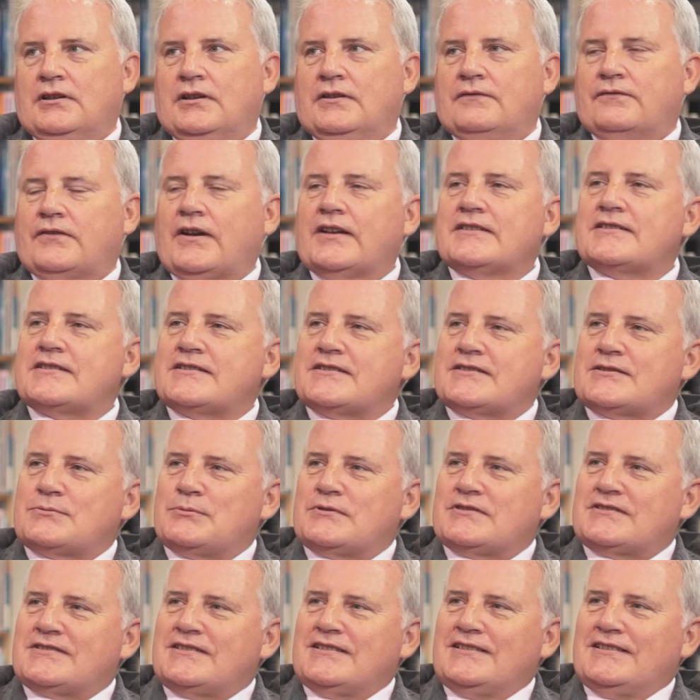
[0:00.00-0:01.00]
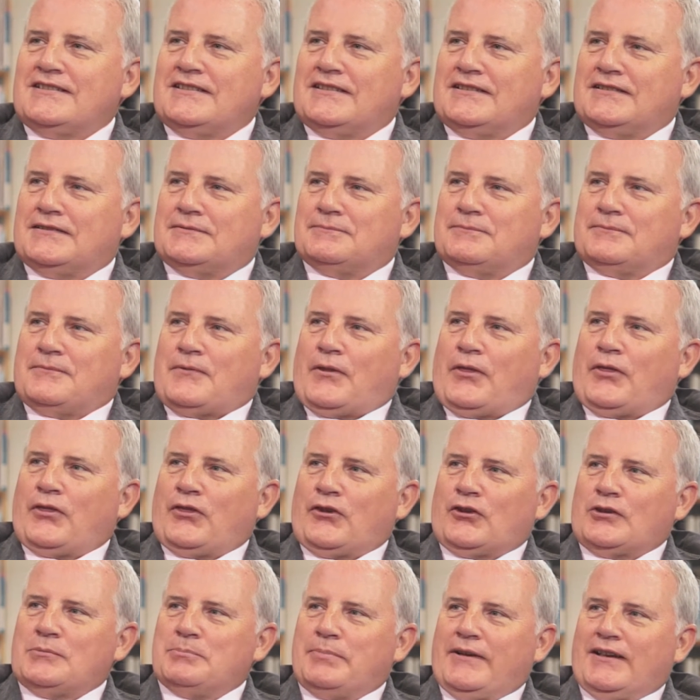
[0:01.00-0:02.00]
Francis, was the
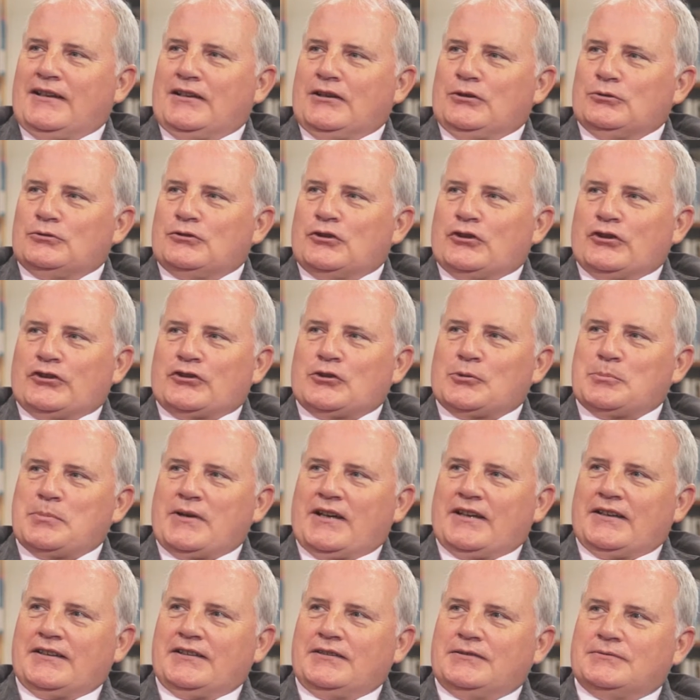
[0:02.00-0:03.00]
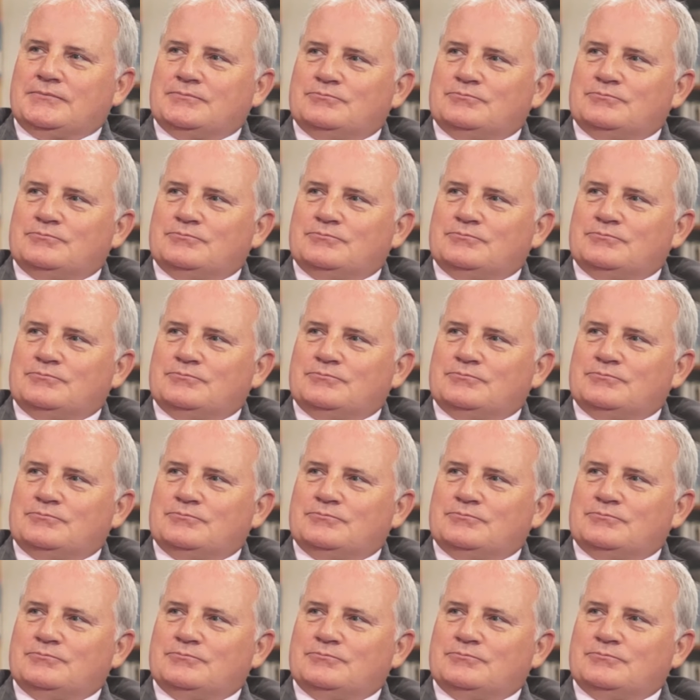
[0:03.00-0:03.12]
third bailout good or bad?